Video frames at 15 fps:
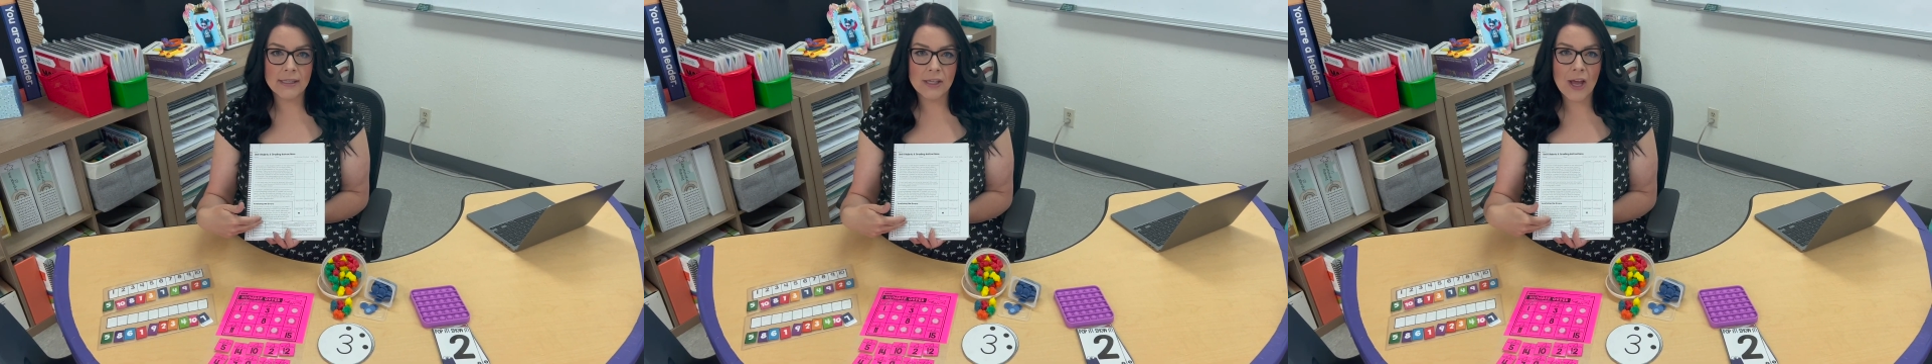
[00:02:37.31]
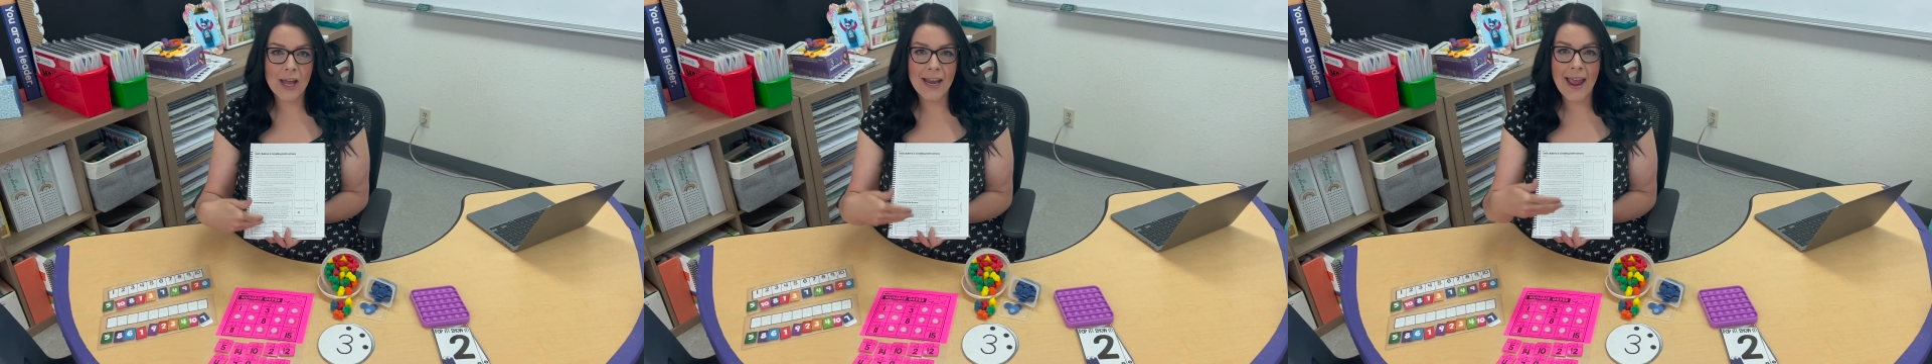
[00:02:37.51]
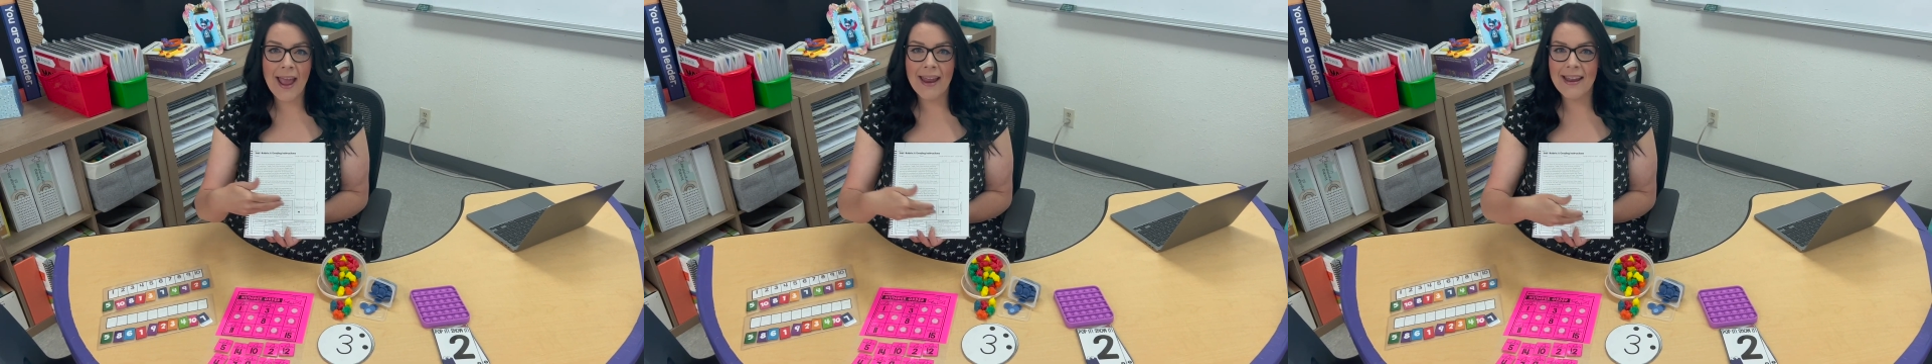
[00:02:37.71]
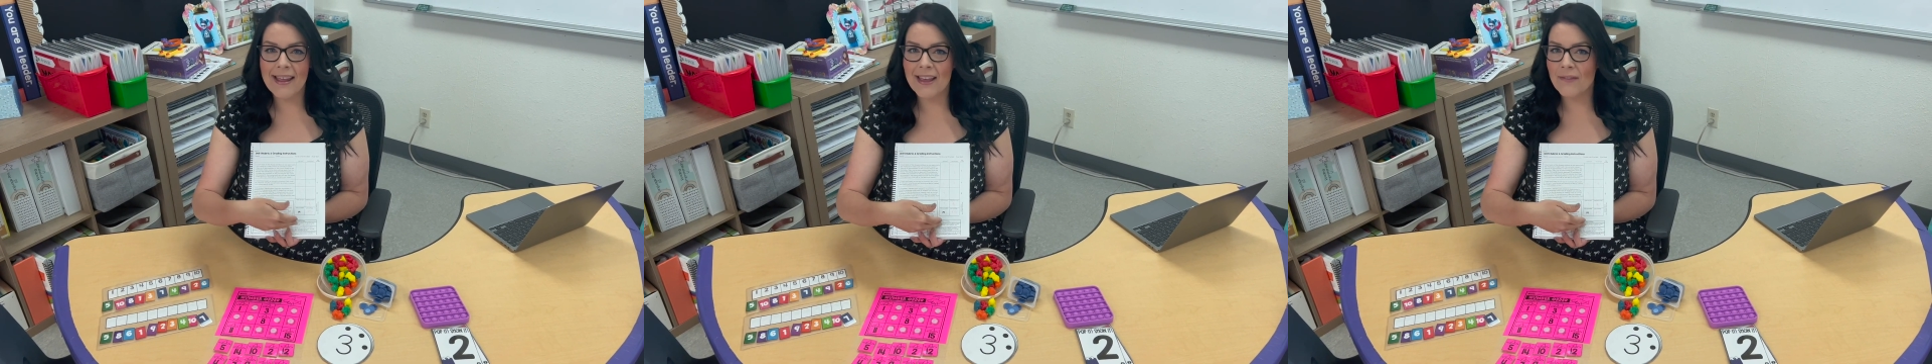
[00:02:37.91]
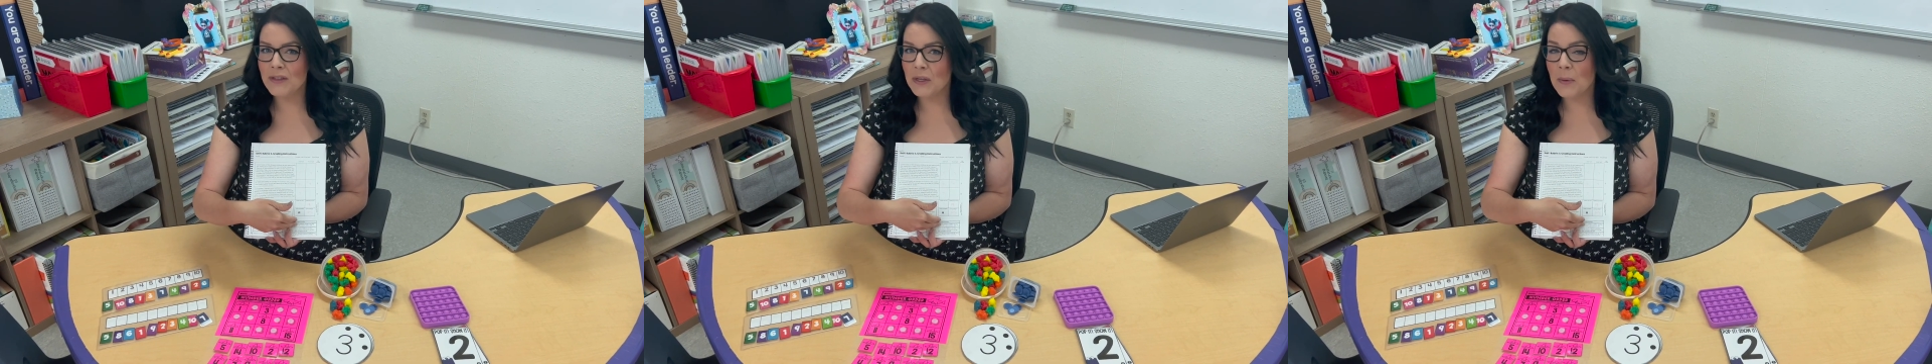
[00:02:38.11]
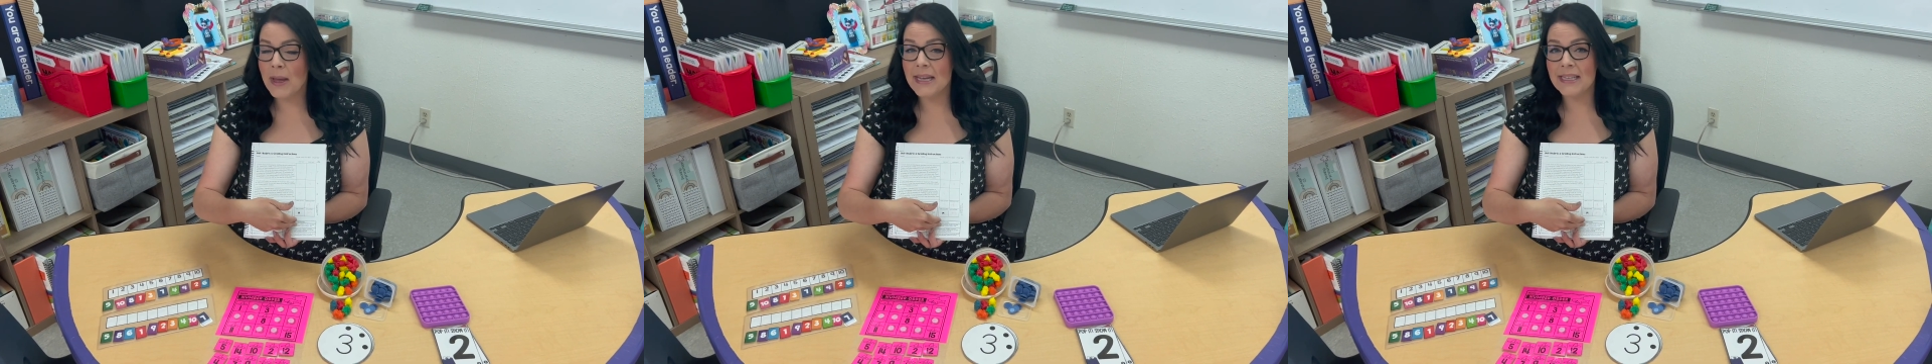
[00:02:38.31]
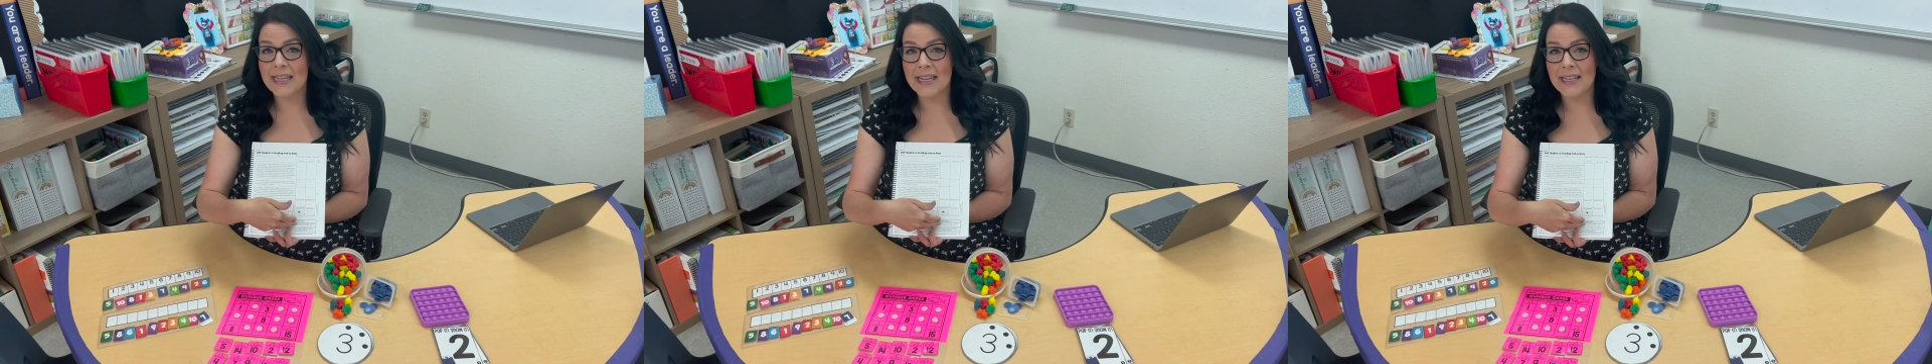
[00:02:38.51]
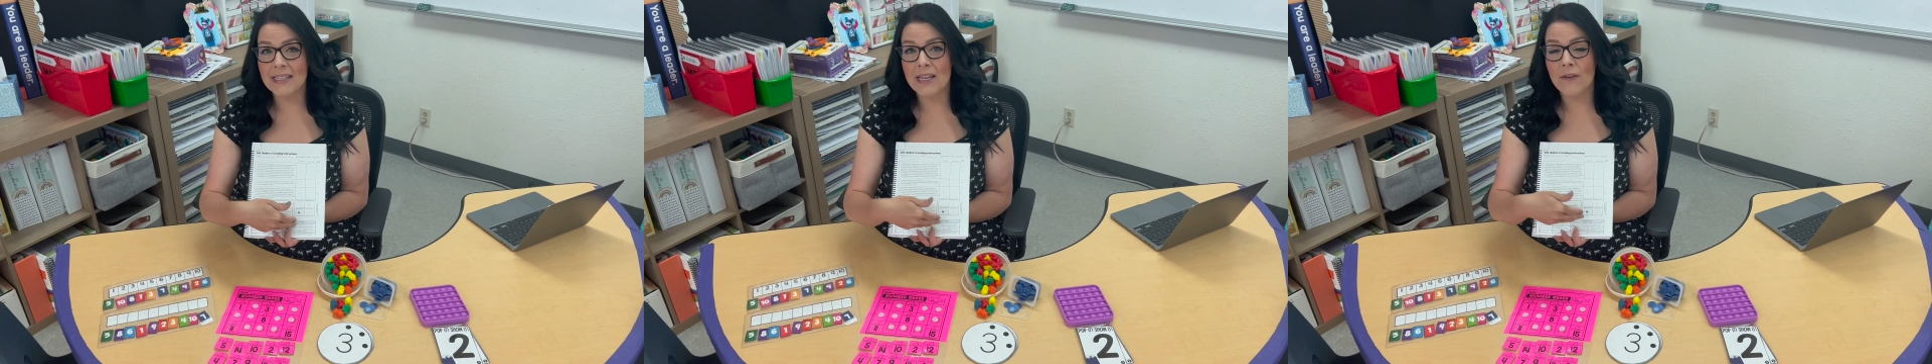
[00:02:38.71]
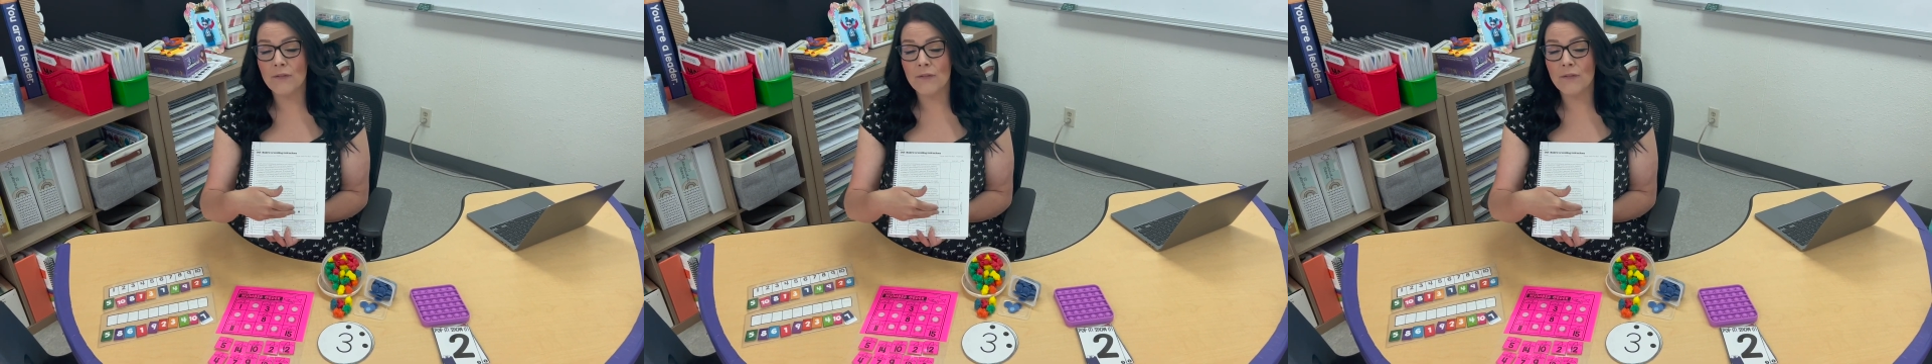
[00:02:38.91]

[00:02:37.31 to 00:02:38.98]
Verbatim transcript: on and it gives you ideas